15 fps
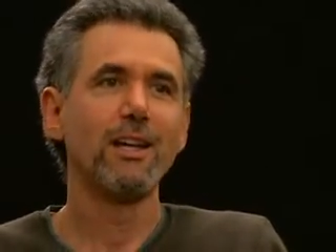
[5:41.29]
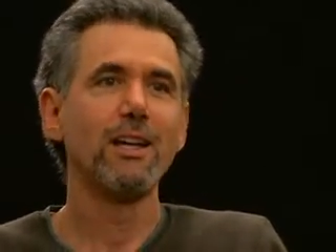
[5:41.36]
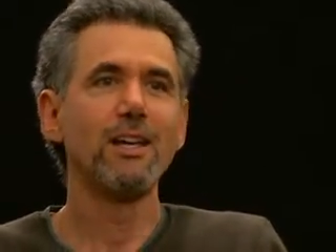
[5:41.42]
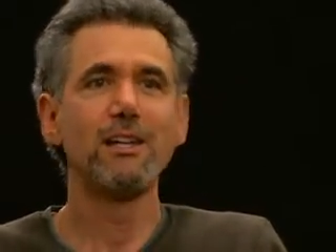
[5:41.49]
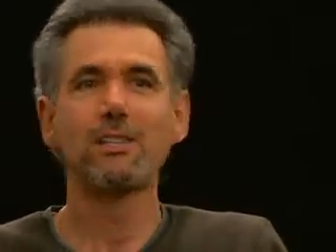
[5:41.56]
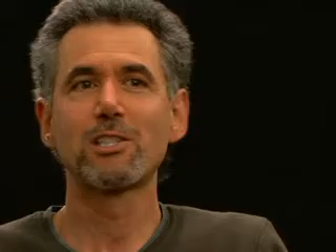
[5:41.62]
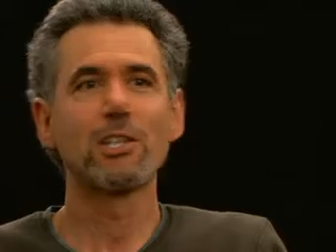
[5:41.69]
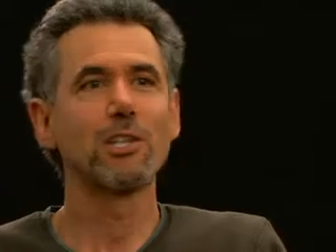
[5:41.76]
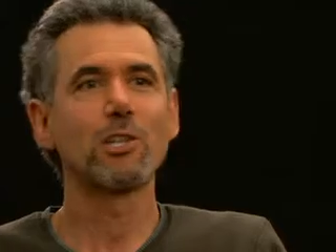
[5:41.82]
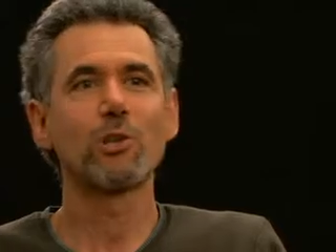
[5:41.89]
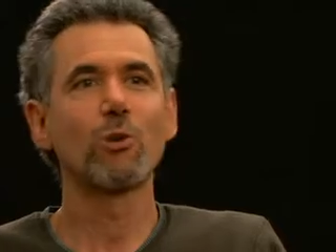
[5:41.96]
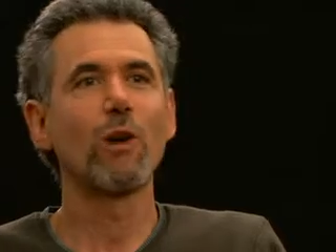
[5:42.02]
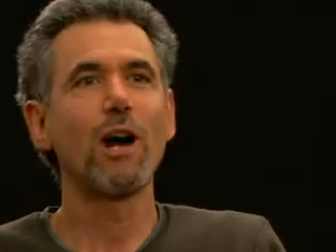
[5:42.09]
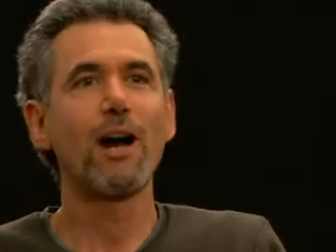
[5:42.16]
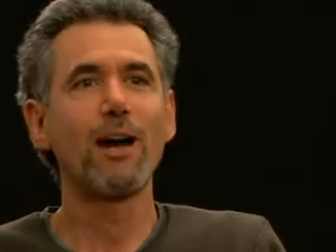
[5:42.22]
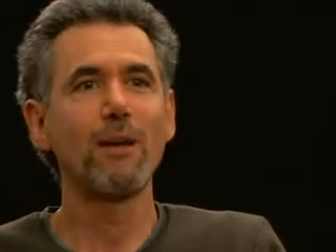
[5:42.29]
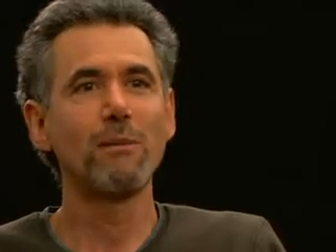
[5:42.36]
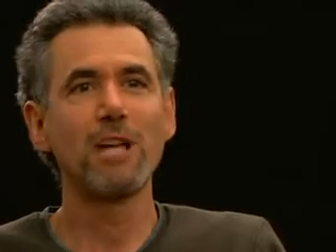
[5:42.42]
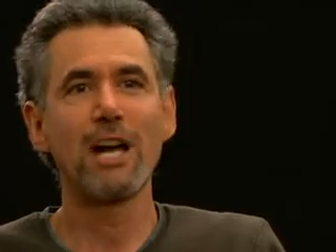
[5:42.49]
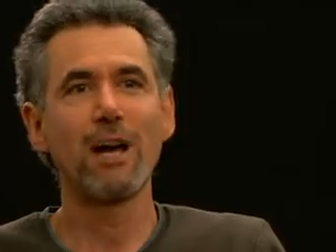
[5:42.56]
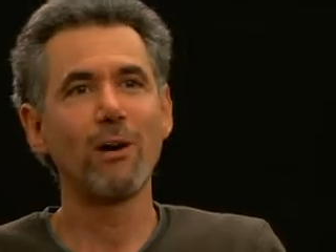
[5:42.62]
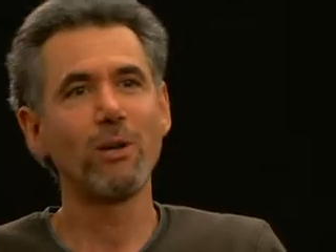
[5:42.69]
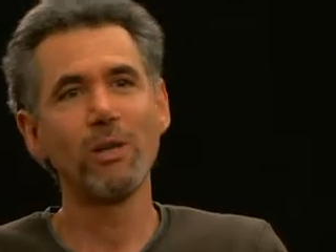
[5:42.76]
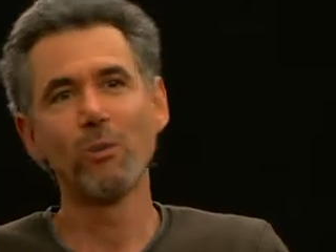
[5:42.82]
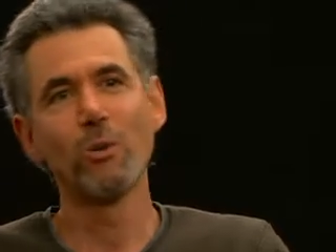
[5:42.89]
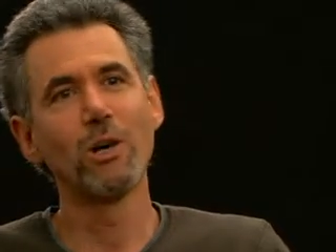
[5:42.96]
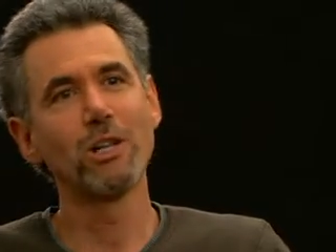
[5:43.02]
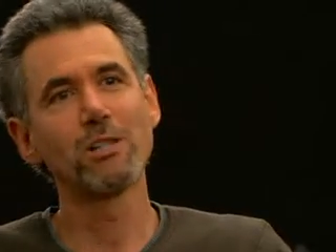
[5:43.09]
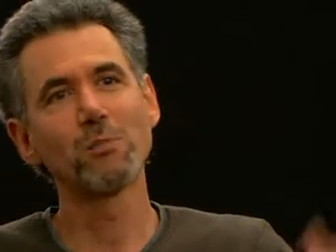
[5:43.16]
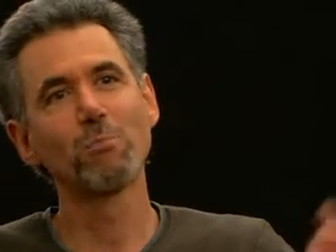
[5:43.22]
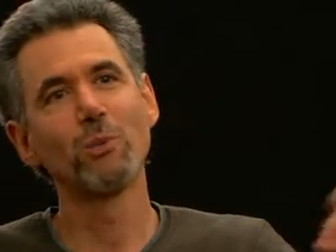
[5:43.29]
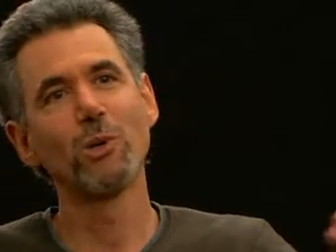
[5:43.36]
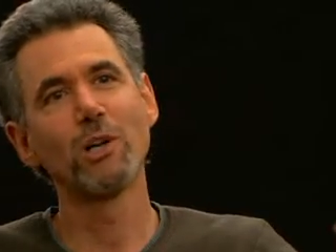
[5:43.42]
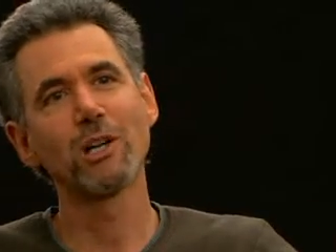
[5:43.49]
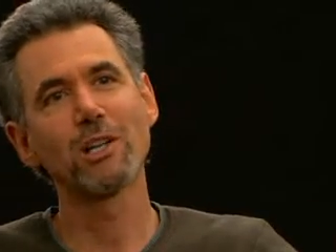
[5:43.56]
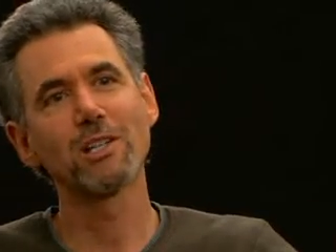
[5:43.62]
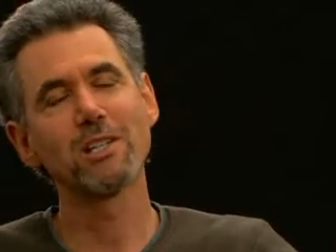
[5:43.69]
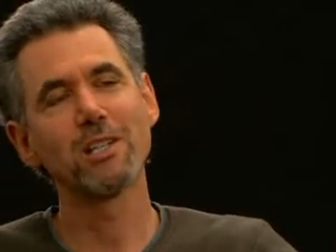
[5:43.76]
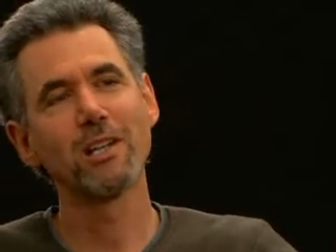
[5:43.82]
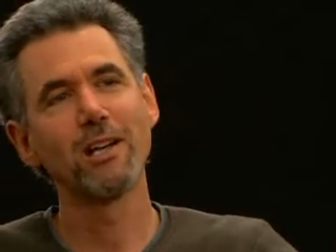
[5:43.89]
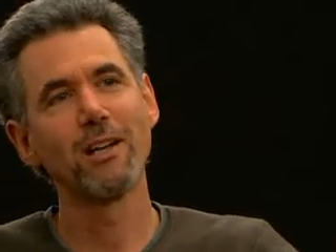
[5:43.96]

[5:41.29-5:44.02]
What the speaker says: He's described how he once booked